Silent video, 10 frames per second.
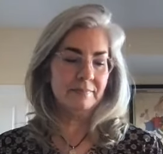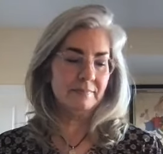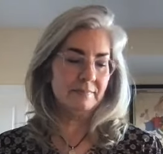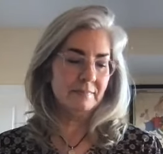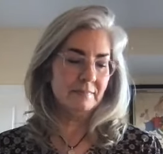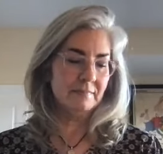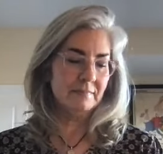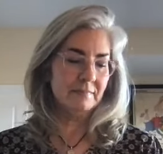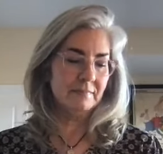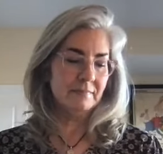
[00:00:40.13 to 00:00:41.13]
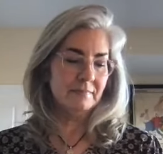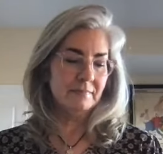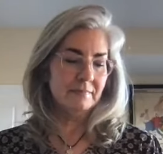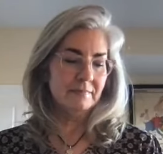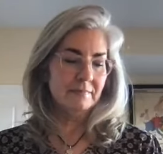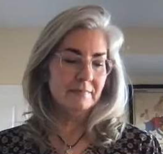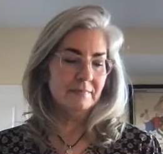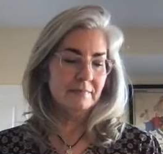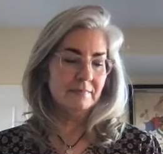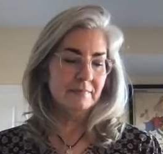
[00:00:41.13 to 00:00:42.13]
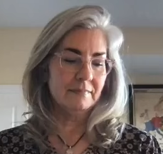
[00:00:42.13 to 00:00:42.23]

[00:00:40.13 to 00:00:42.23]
Nothing is said.